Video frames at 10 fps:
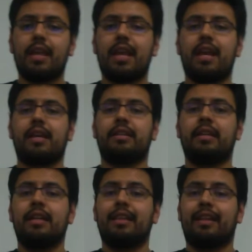And
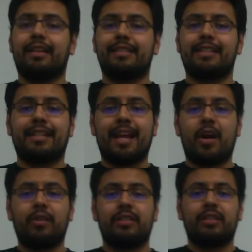like I said,
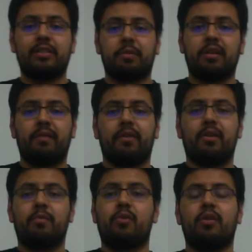counting does become
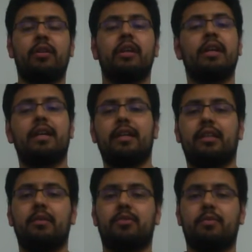very important. It
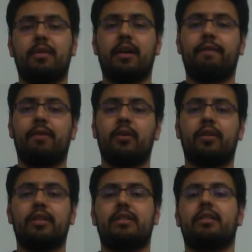keeps your mind
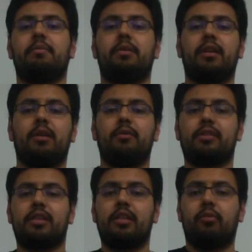focused and being able
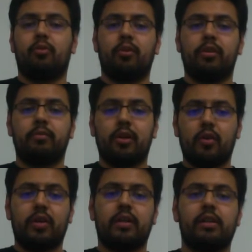to keep your rhythm
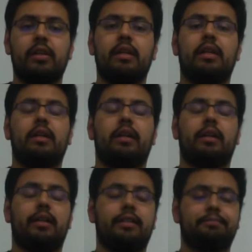going.
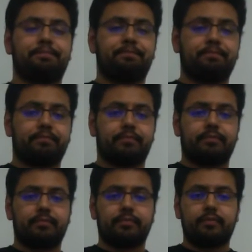
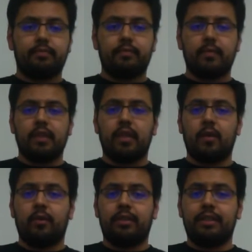
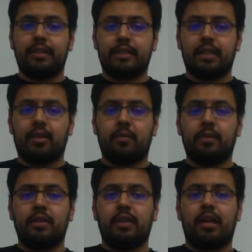It really does
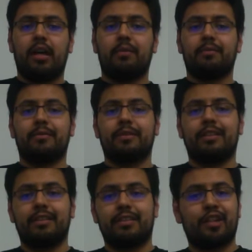help.
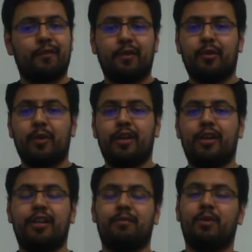It's going to feel
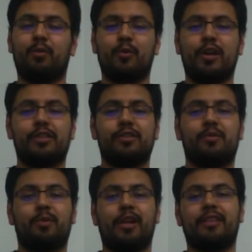weird, and people watching
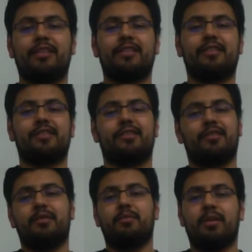you practice
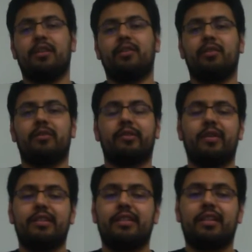might look a little
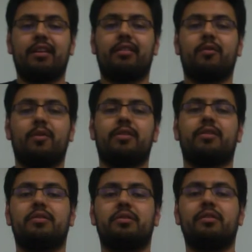crazy counting a 1,
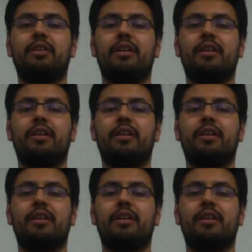2.